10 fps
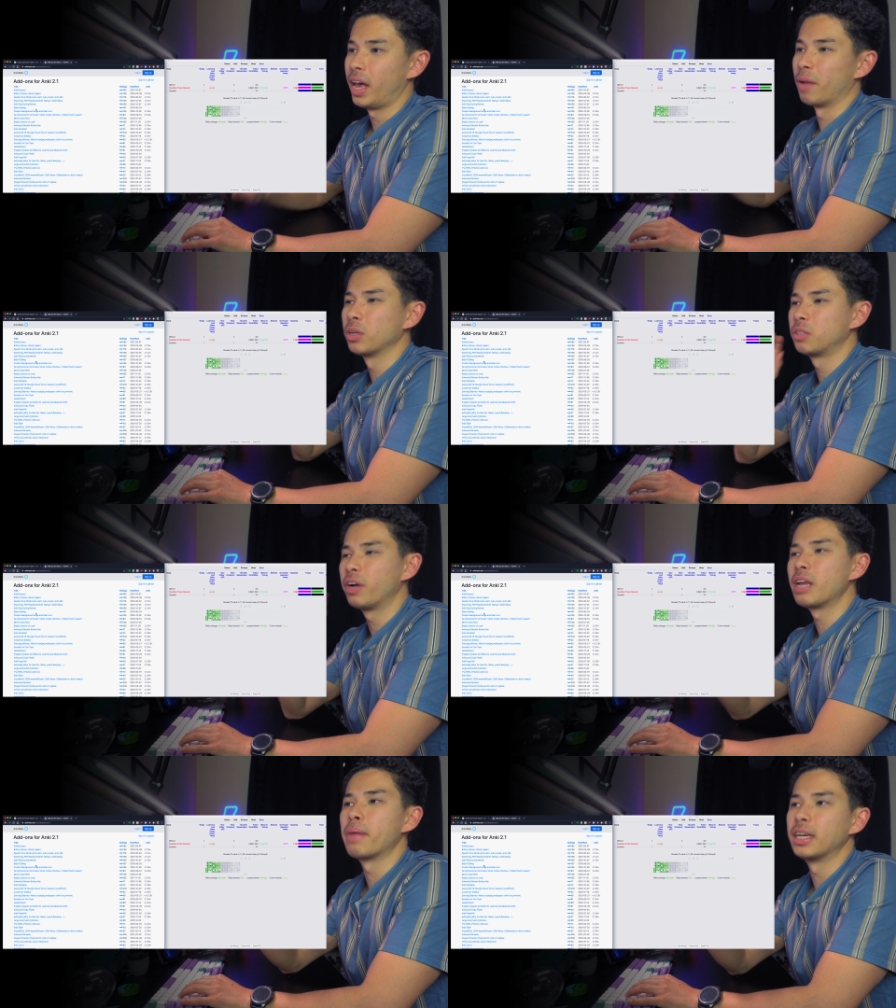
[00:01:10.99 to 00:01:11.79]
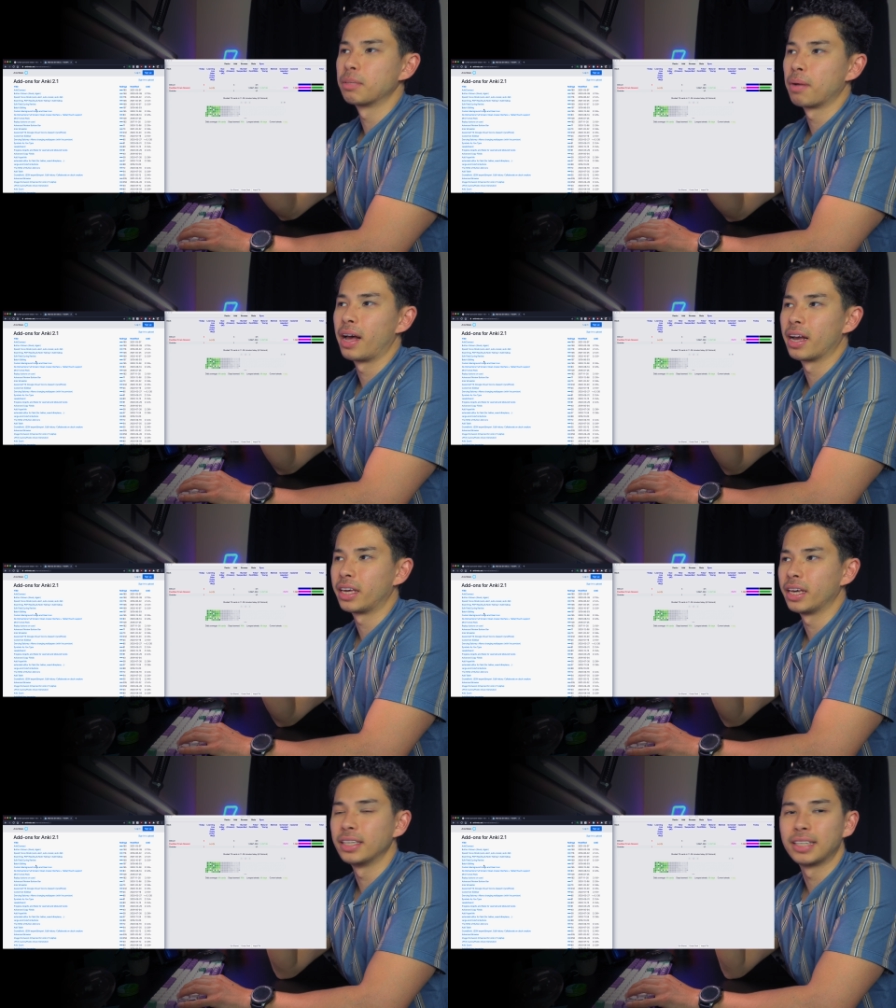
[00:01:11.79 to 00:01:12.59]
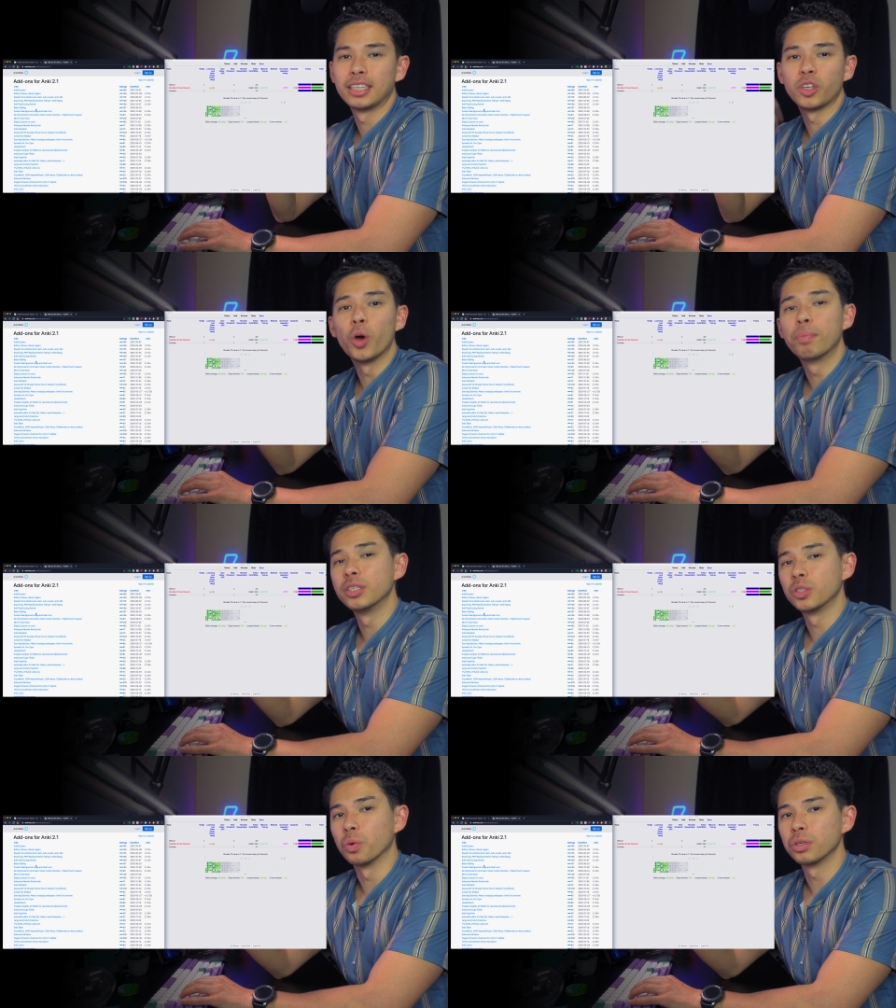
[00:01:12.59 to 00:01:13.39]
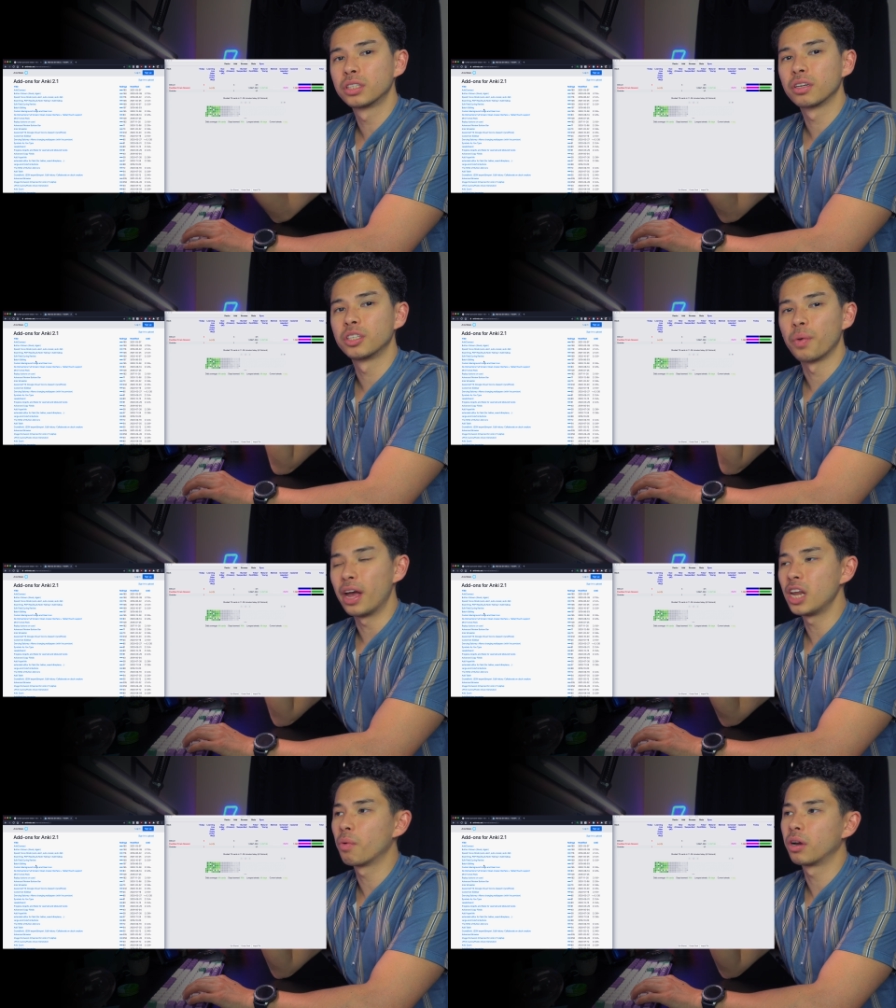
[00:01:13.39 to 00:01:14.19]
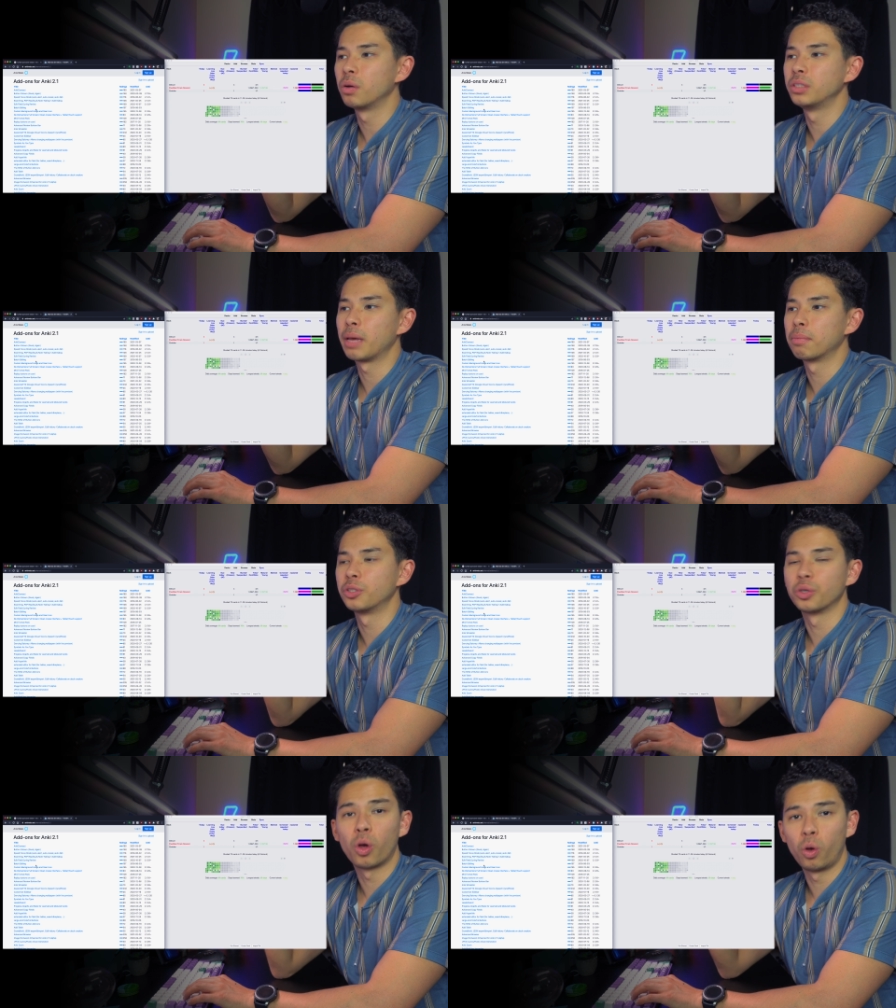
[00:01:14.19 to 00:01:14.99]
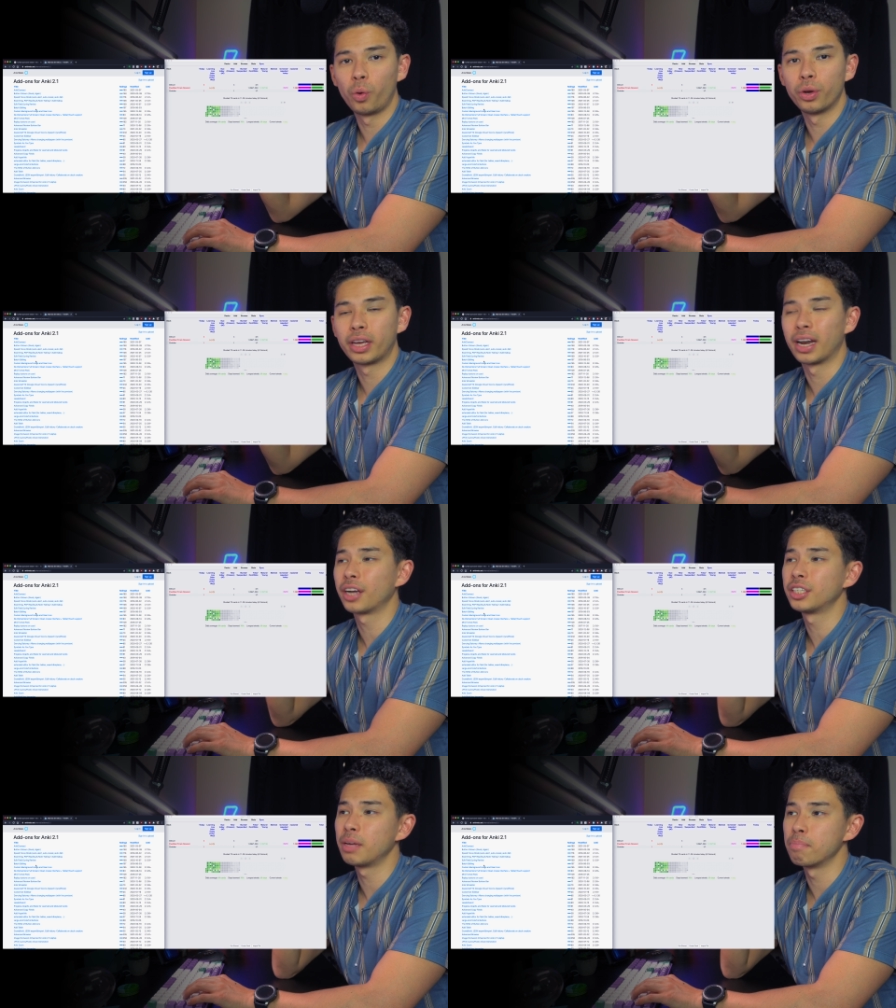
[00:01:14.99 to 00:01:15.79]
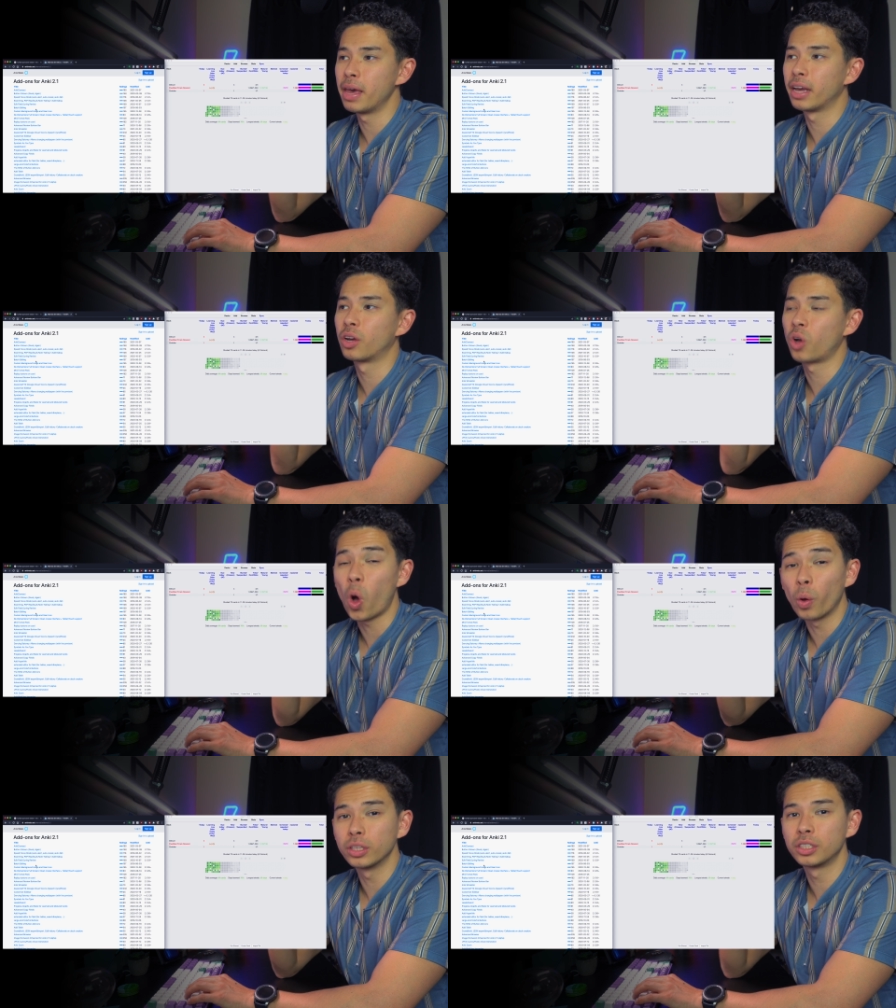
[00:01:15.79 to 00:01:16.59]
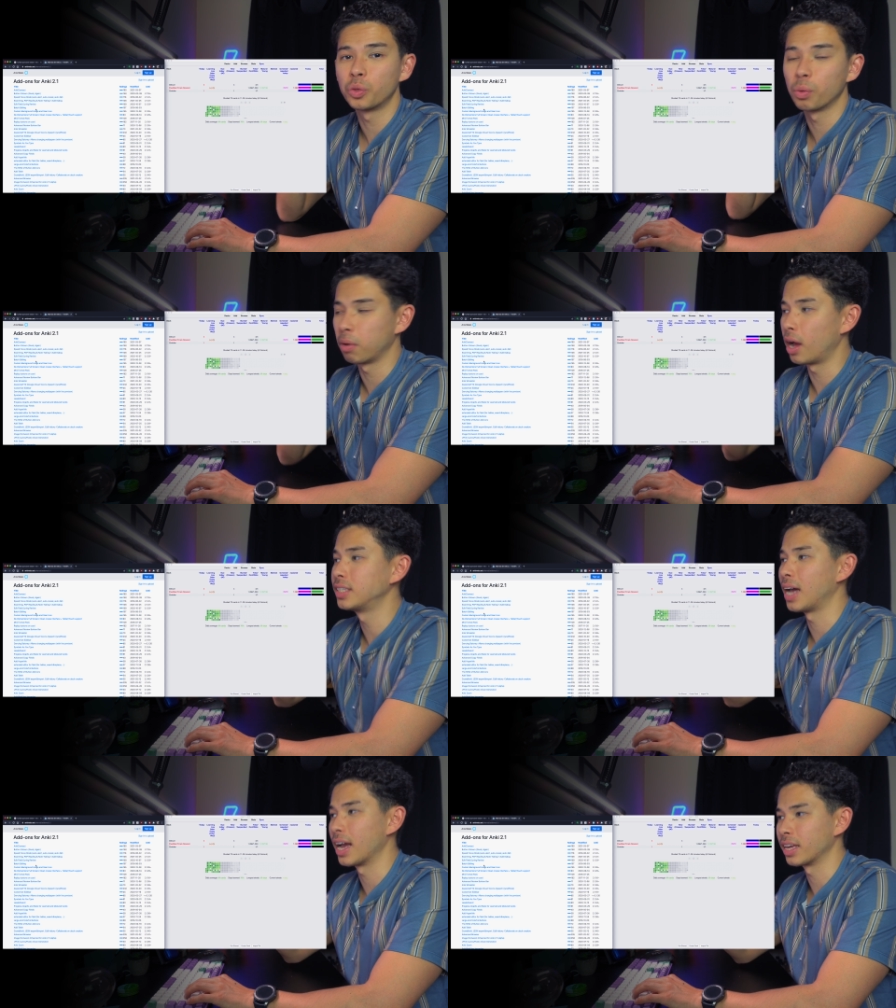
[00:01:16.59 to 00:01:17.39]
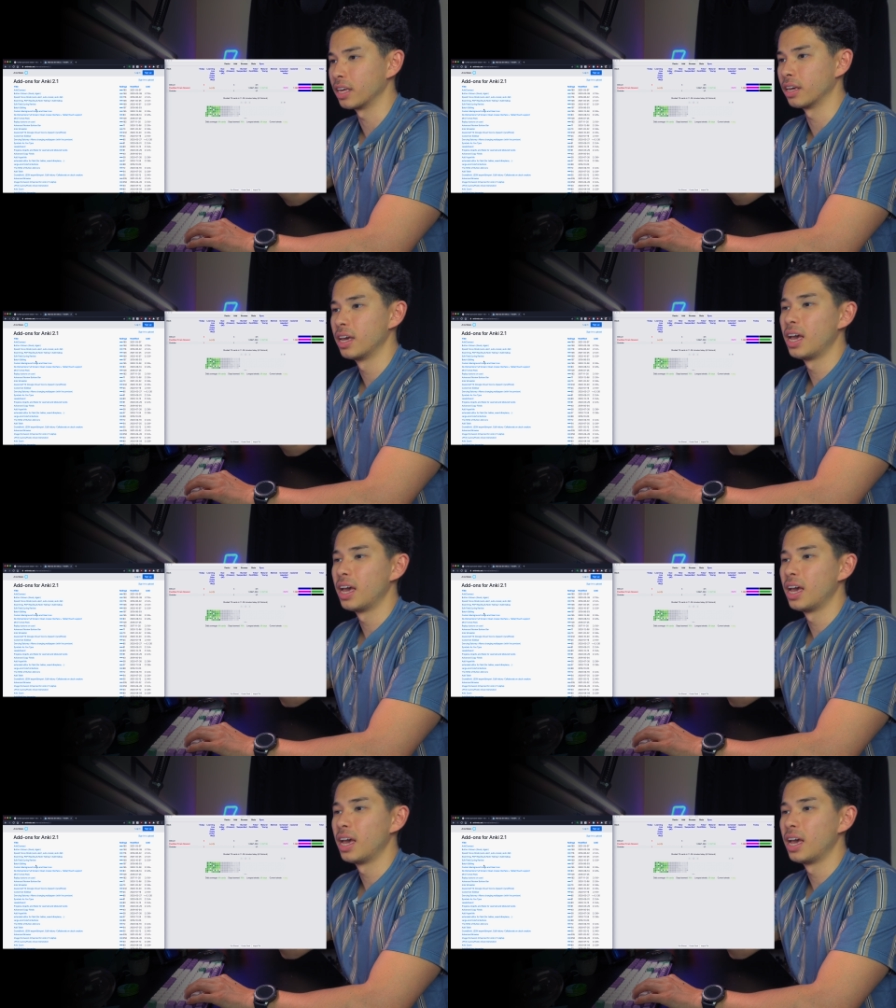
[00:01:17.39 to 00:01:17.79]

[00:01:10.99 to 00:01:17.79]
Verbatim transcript: And what's really amazing about Anki is that it's open source, so anyone who's able to code can actually make codes to apply to Anki.